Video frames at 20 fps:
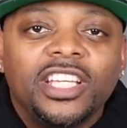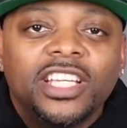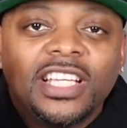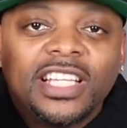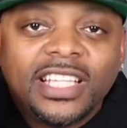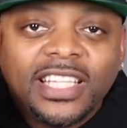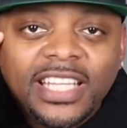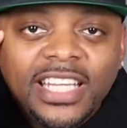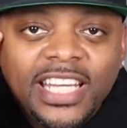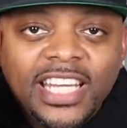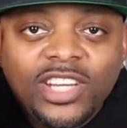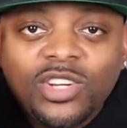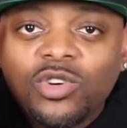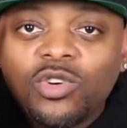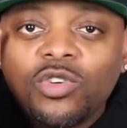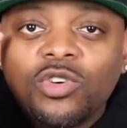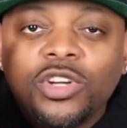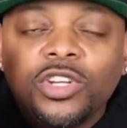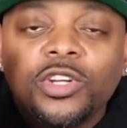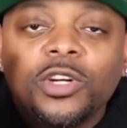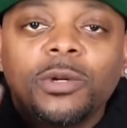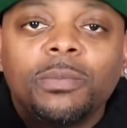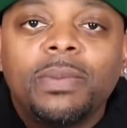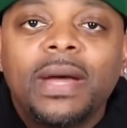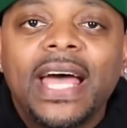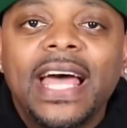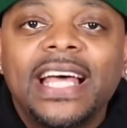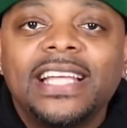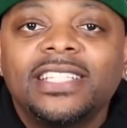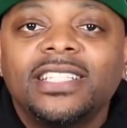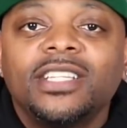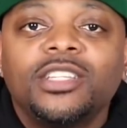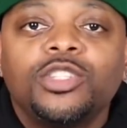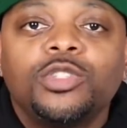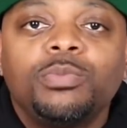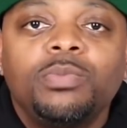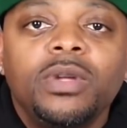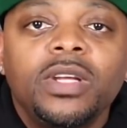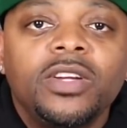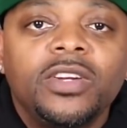Glean on your past
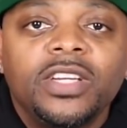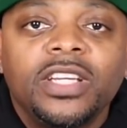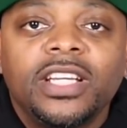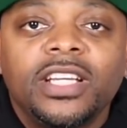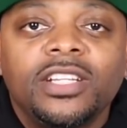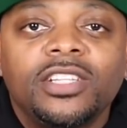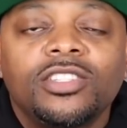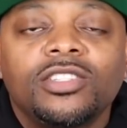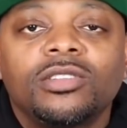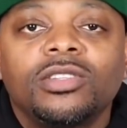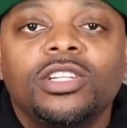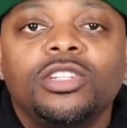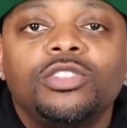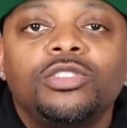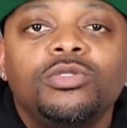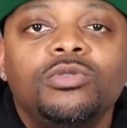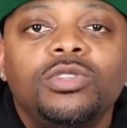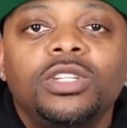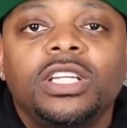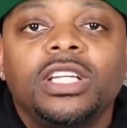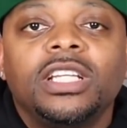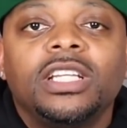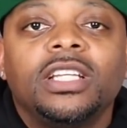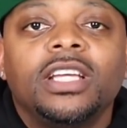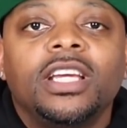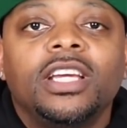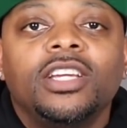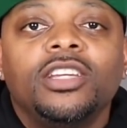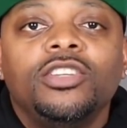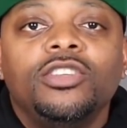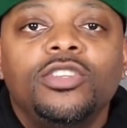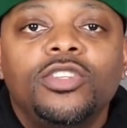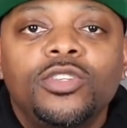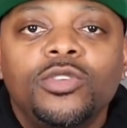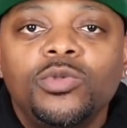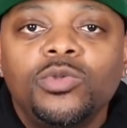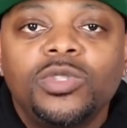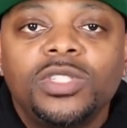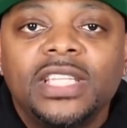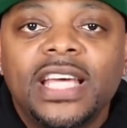experience so that you can
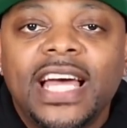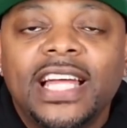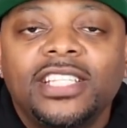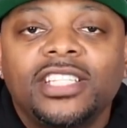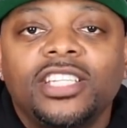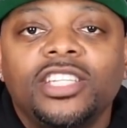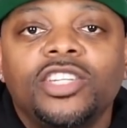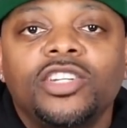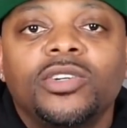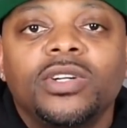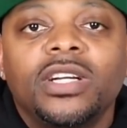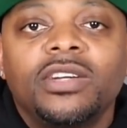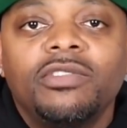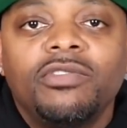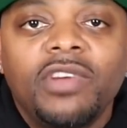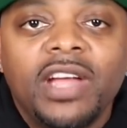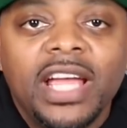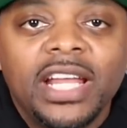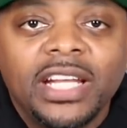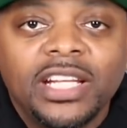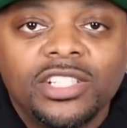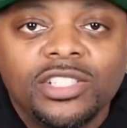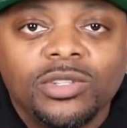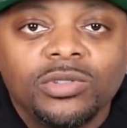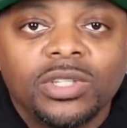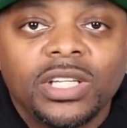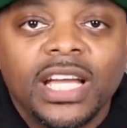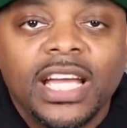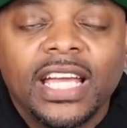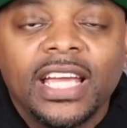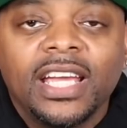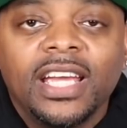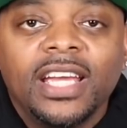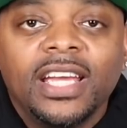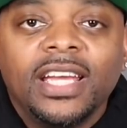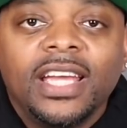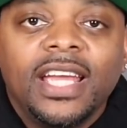use that to your advantage, okay?